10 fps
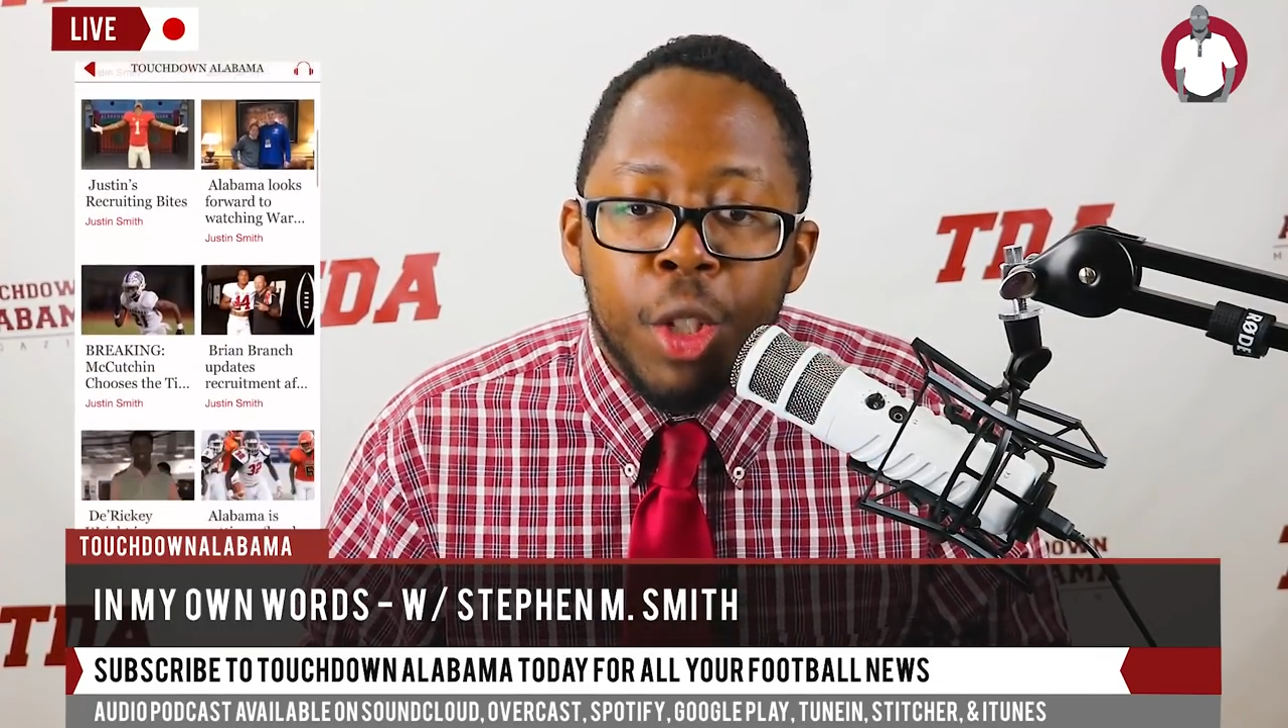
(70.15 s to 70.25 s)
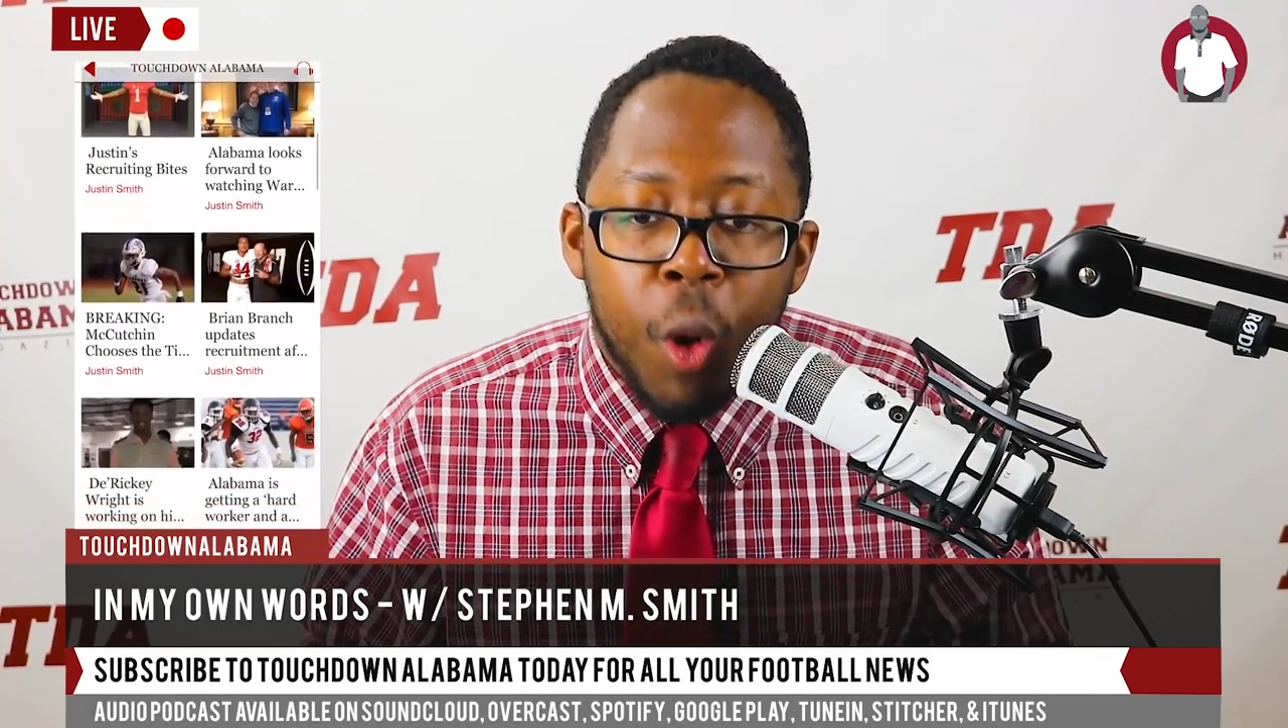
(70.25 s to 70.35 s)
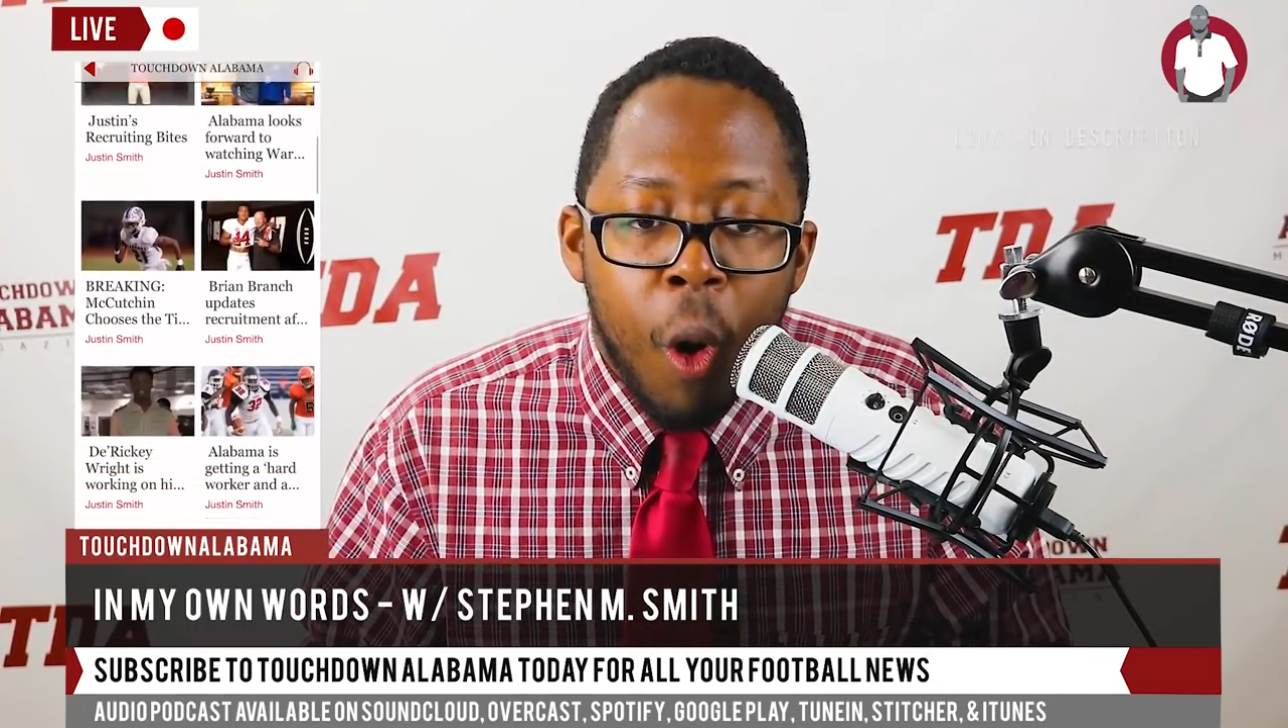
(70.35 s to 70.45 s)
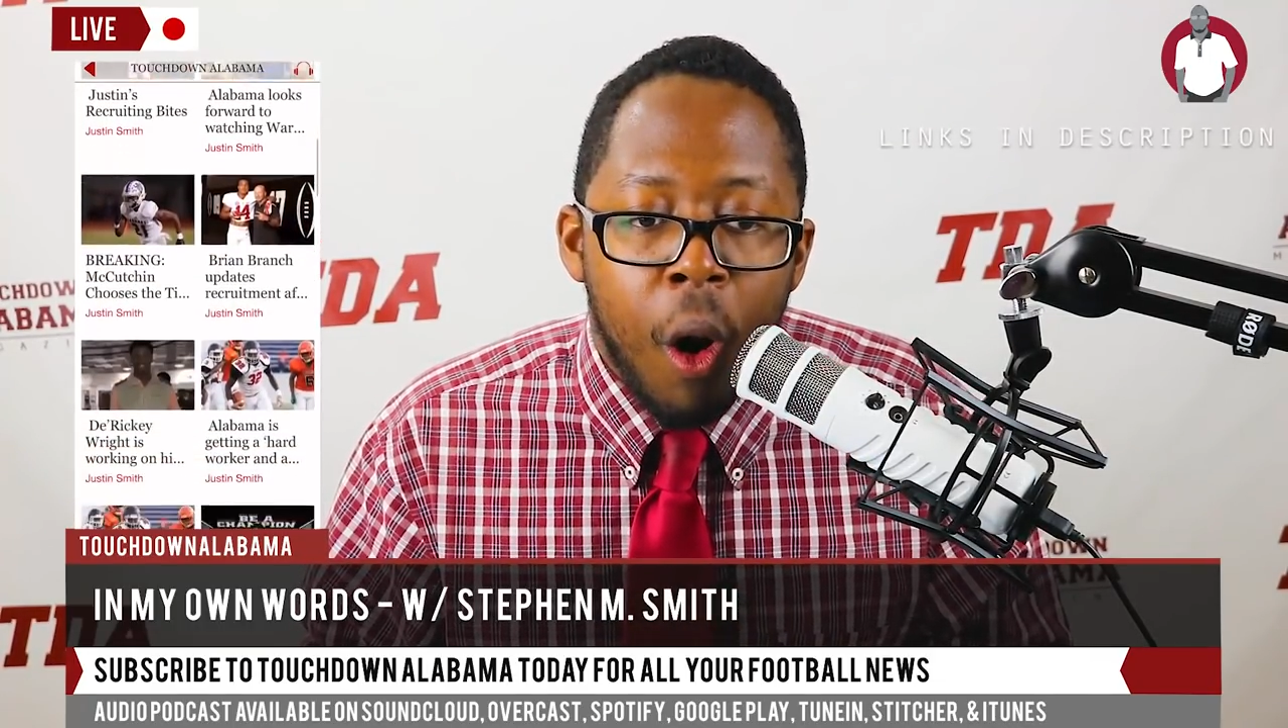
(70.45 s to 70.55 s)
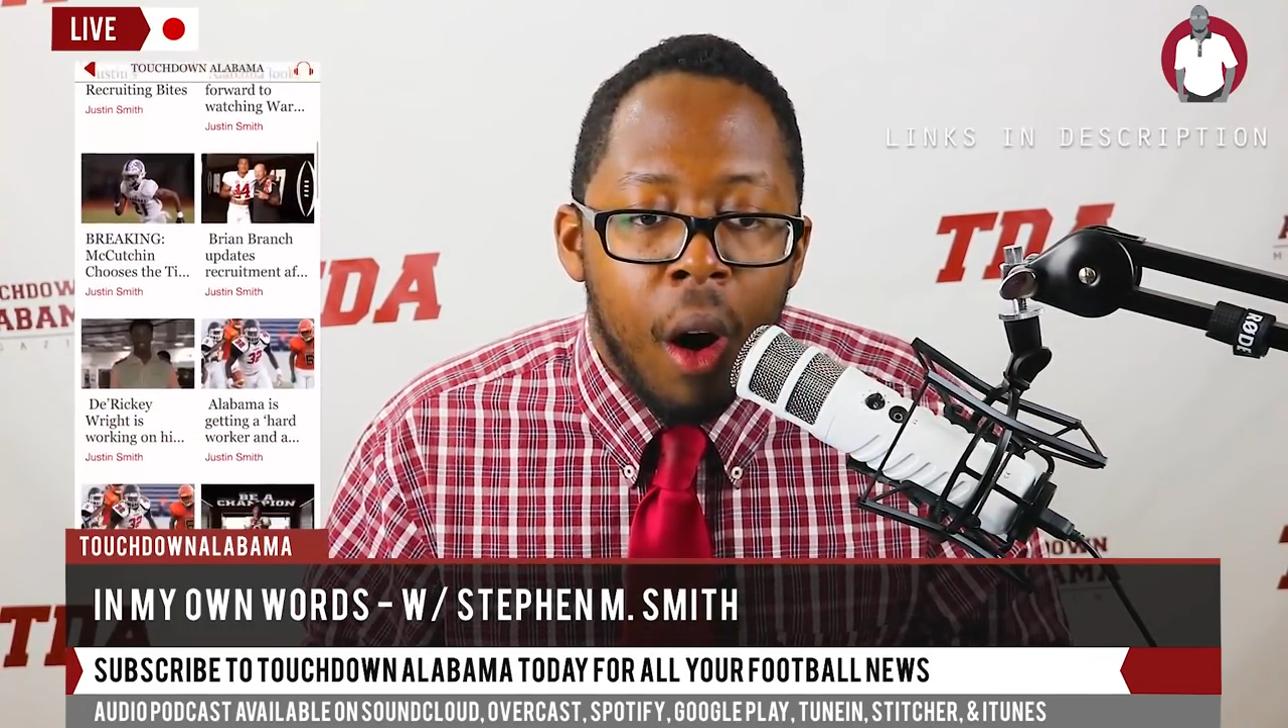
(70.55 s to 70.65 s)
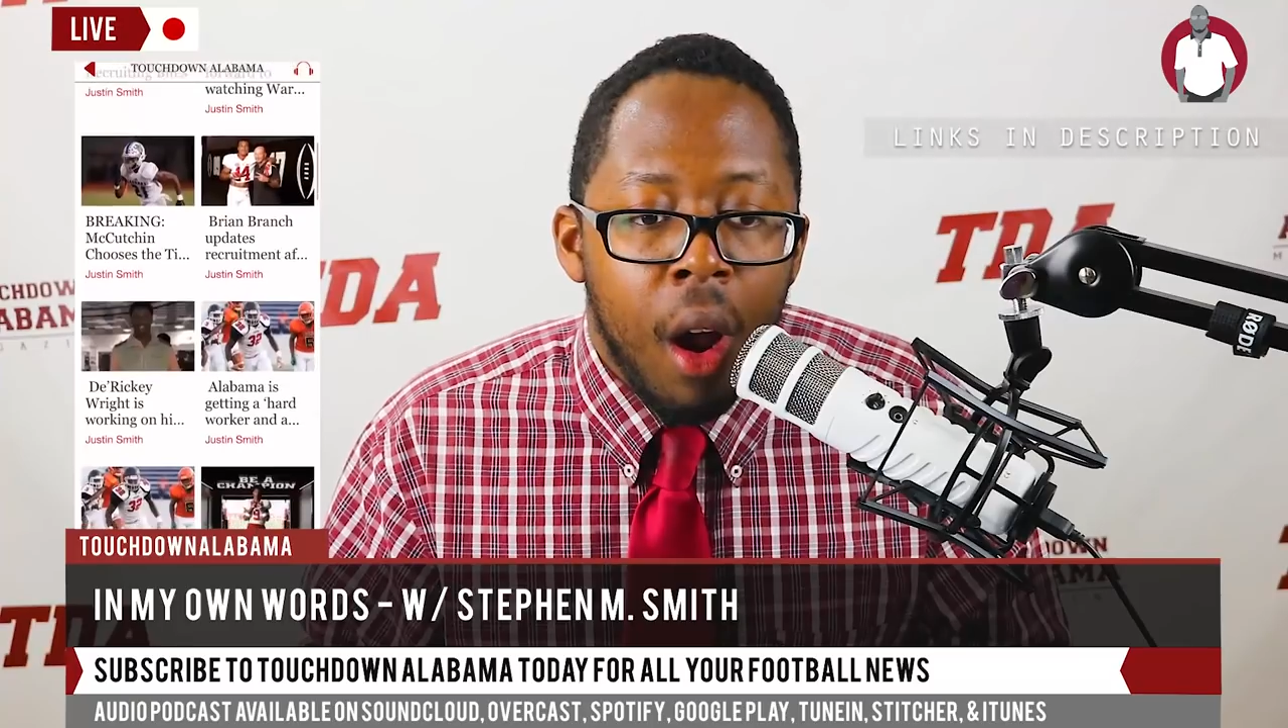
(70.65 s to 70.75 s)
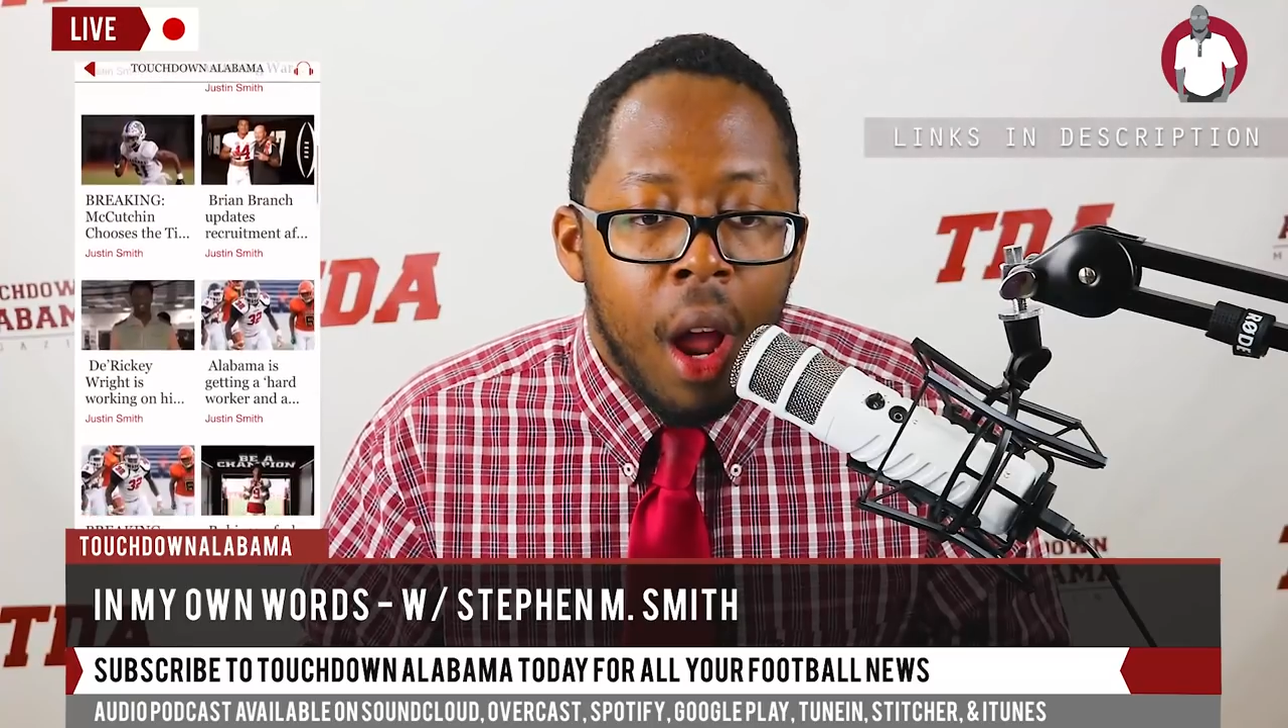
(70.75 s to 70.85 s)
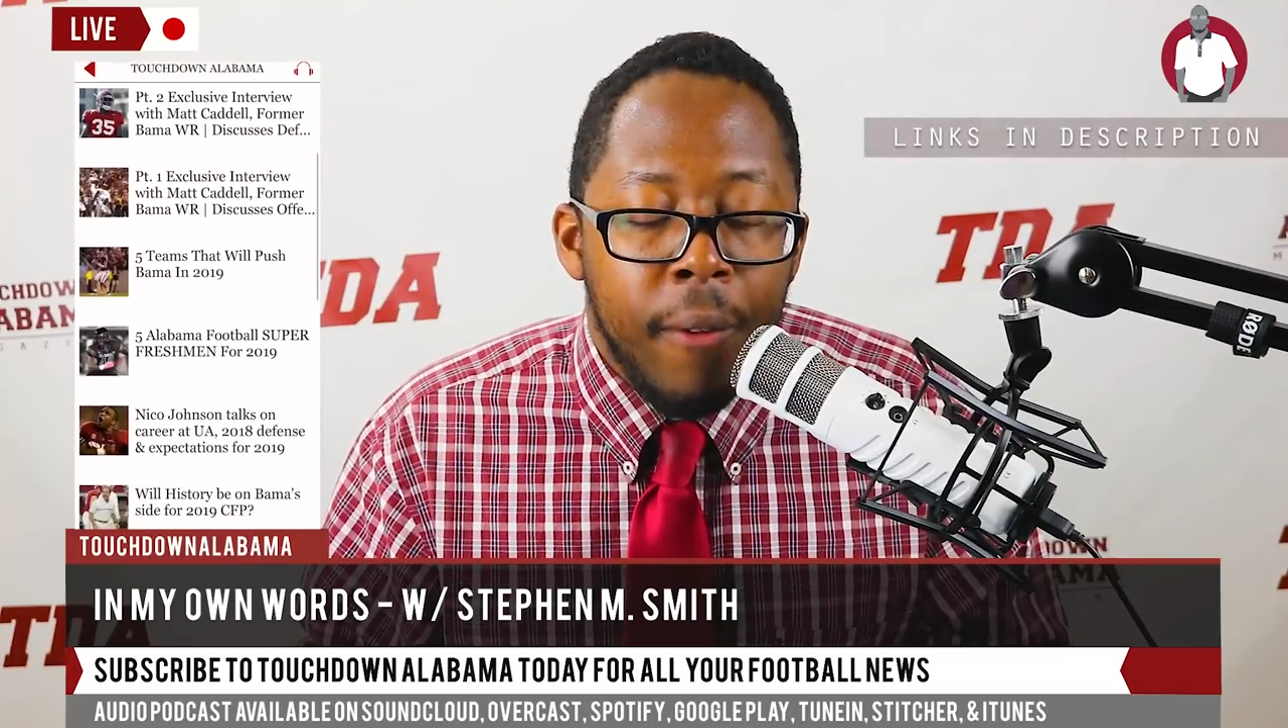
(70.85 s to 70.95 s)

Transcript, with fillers: Store.